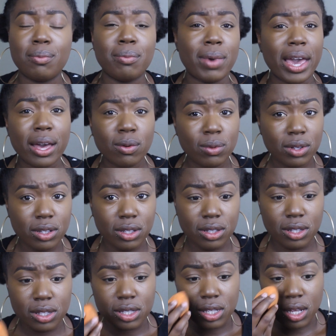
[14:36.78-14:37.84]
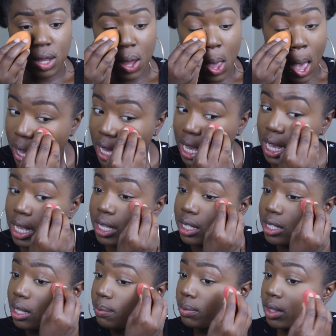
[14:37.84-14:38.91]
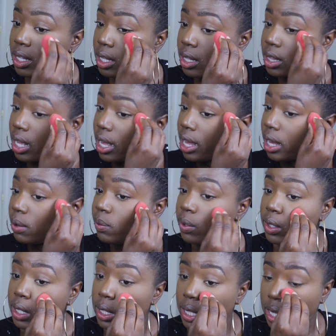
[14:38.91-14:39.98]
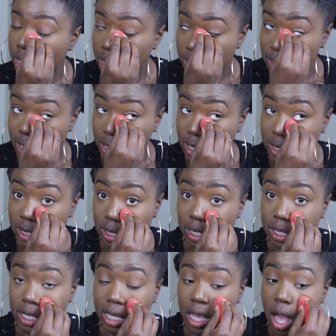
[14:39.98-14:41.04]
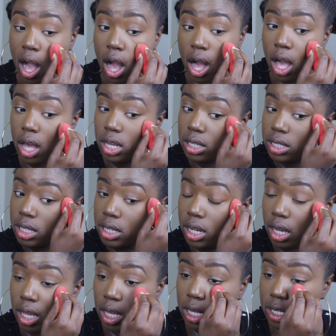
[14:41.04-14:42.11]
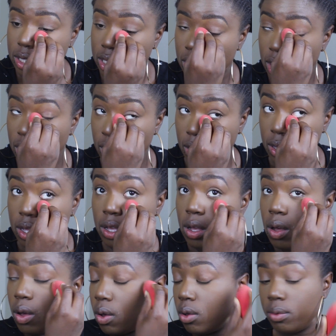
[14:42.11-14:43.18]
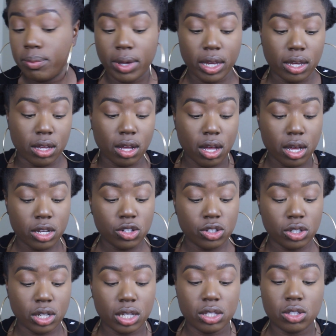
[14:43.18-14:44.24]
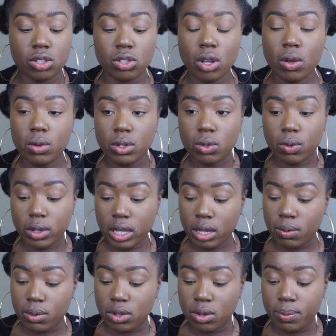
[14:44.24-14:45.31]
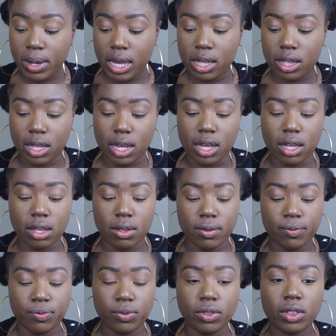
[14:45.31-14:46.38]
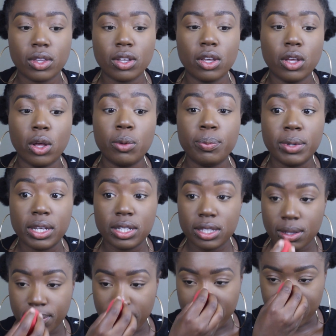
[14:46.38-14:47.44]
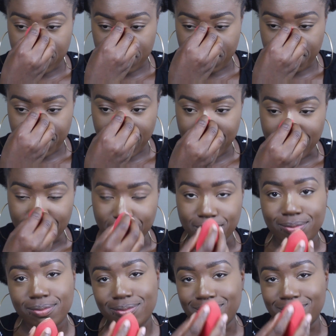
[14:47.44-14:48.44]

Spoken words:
matte ones, and something that I really like is that it doesn't oxidize. Oh my gosh, it's so annoying when you pay like copious amounts of money